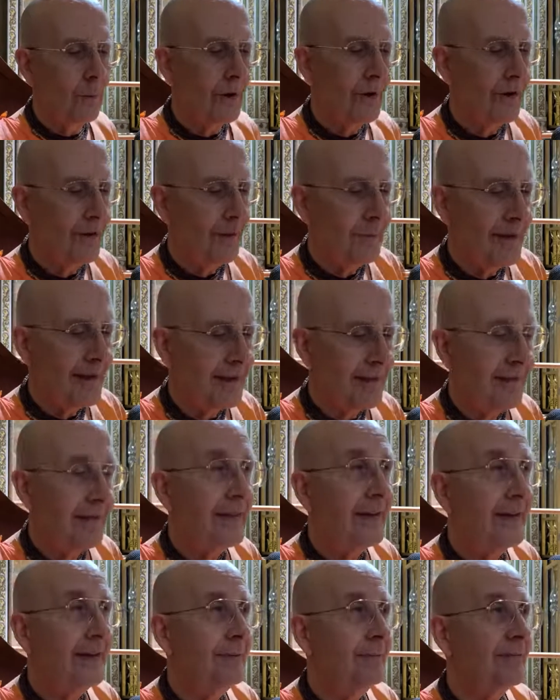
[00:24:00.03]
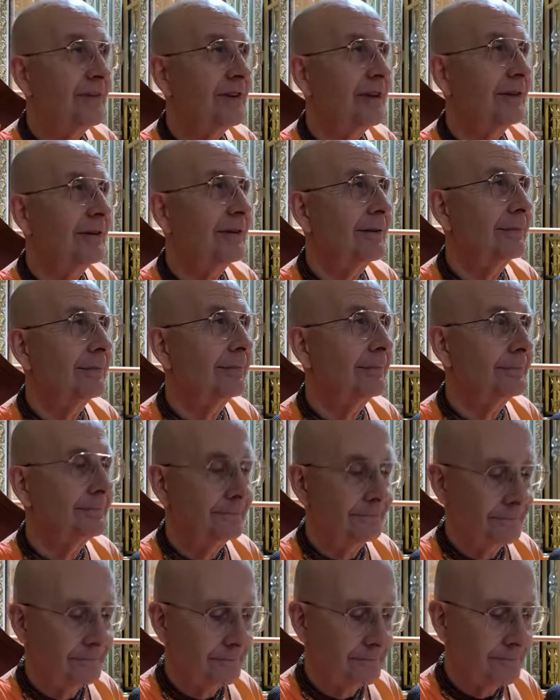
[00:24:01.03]
of the main themes here
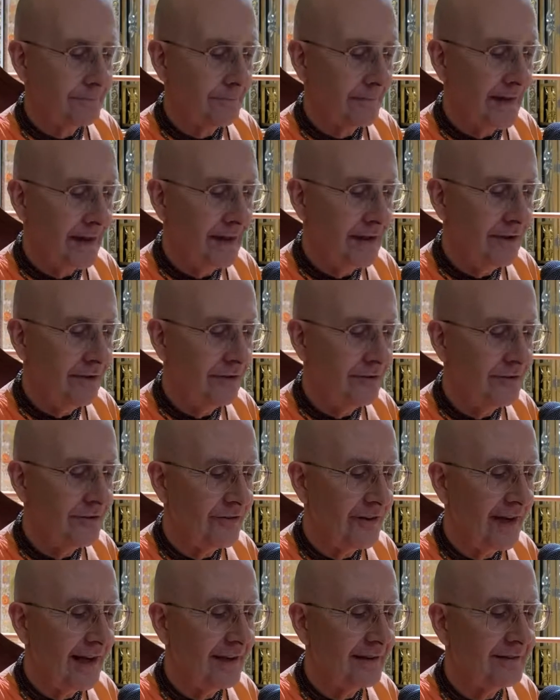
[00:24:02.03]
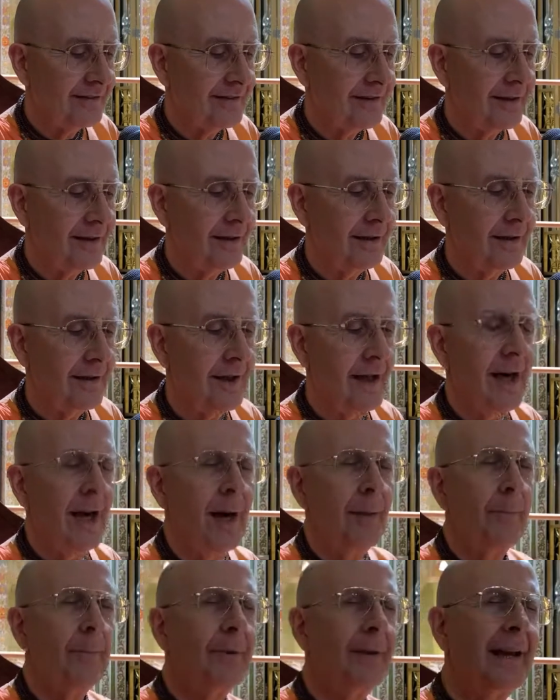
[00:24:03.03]
is that
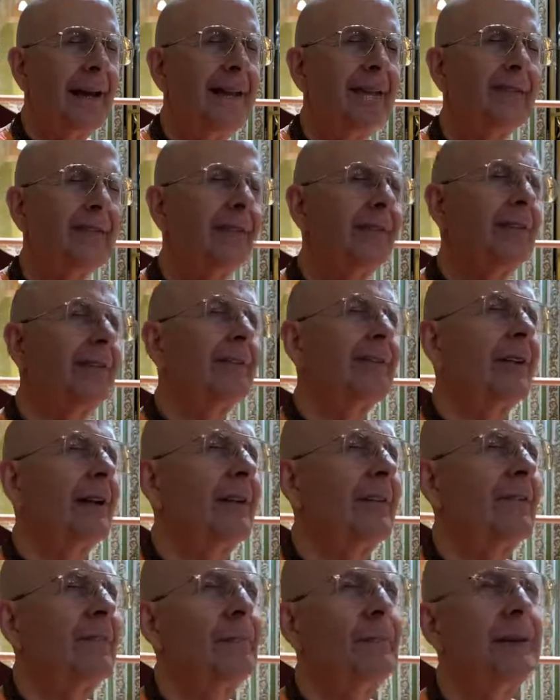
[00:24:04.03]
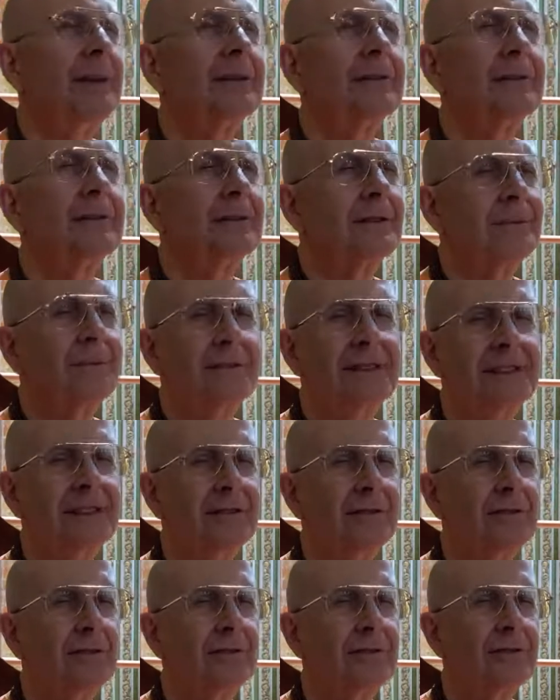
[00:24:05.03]
places of
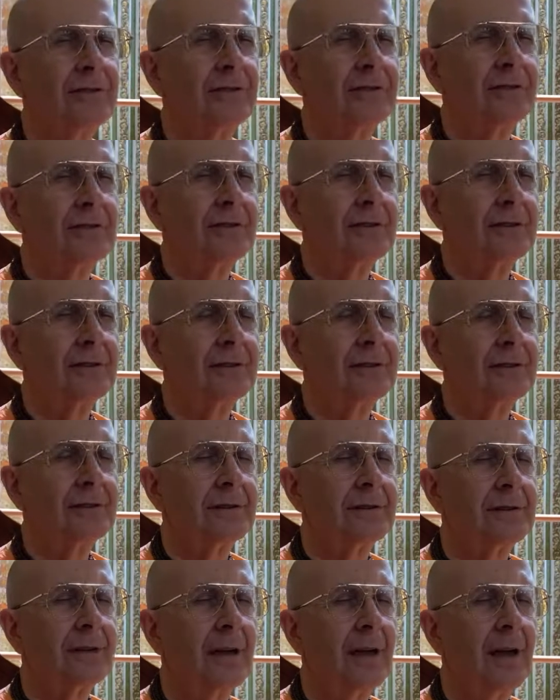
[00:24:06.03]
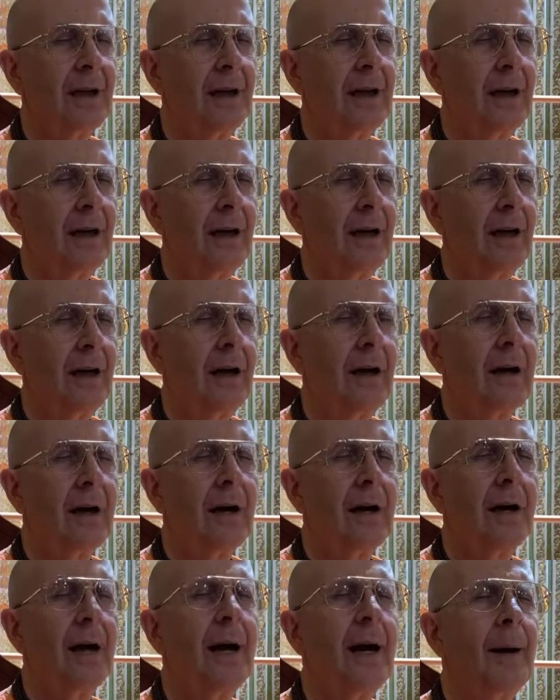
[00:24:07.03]
pilgrimage
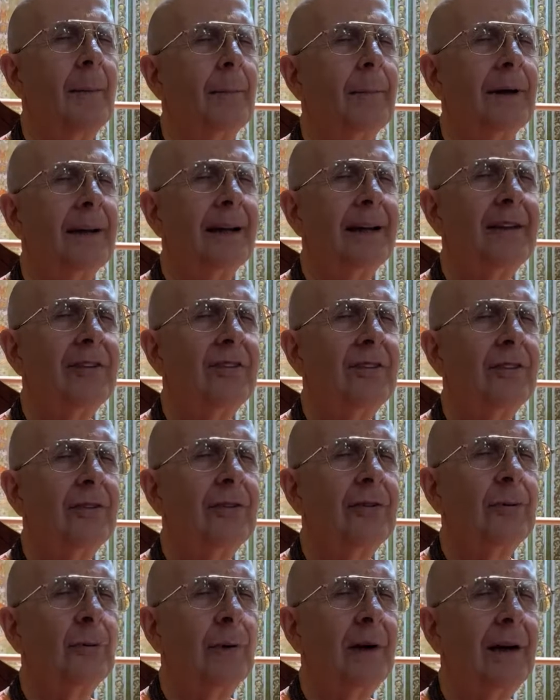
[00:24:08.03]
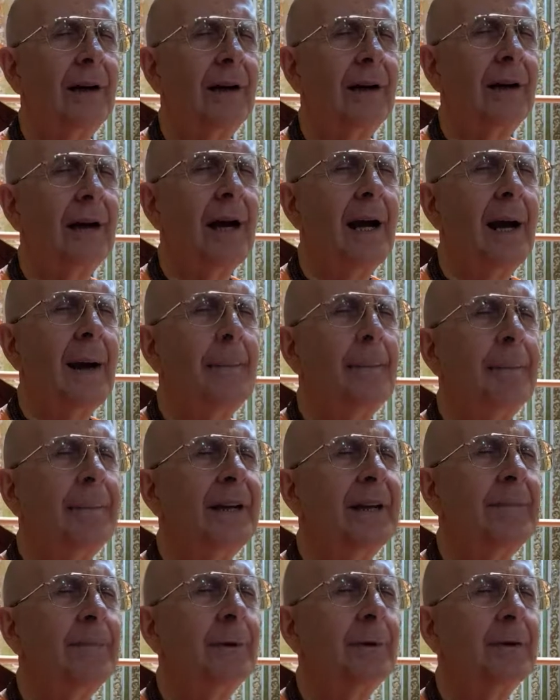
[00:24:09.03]
are places where
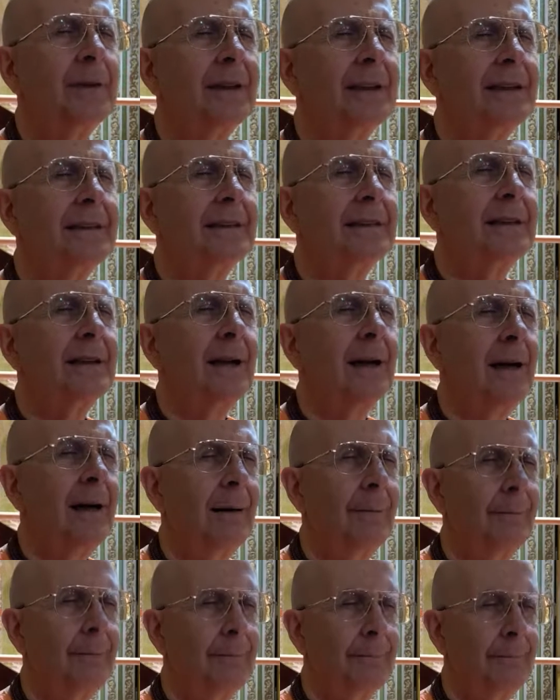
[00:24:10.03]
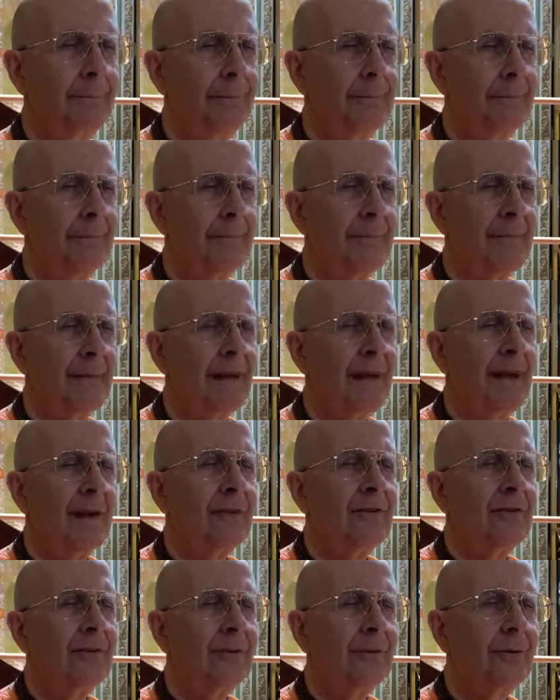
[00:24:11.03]
people can come
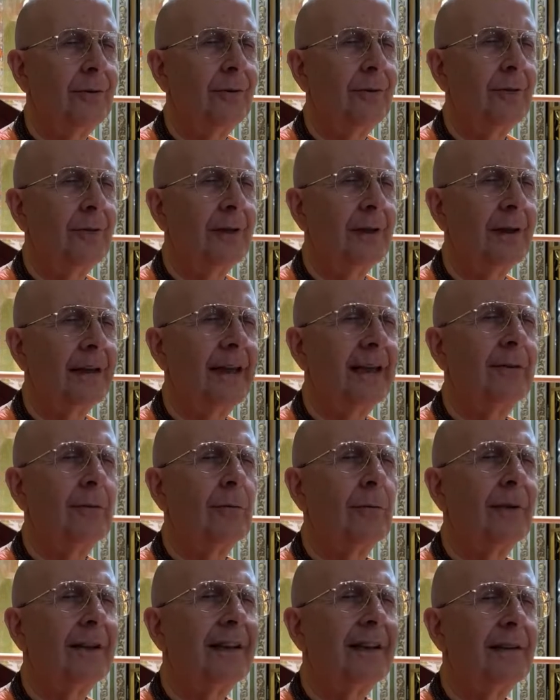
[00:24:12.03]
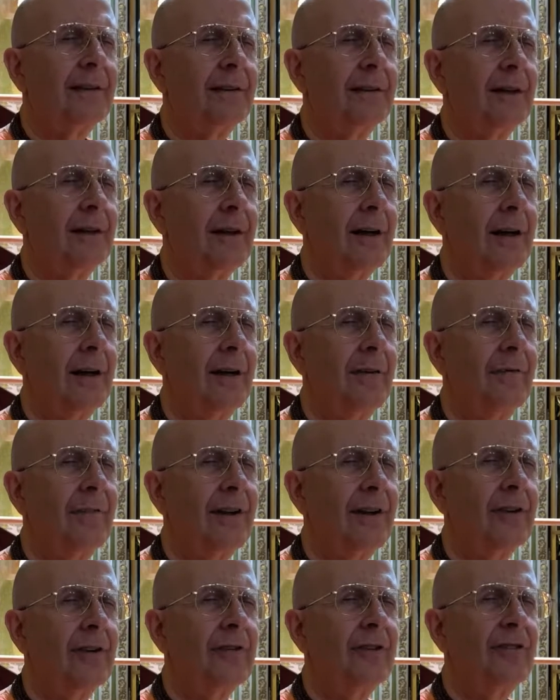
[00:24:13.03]
to get rid of
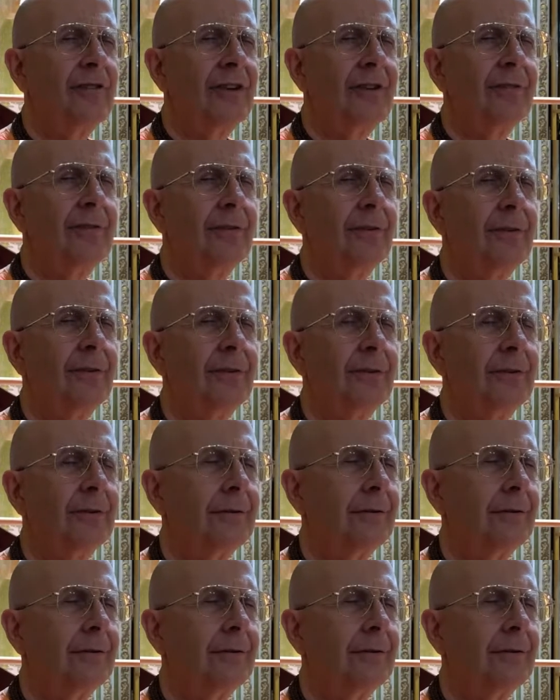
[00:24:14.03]
their sinful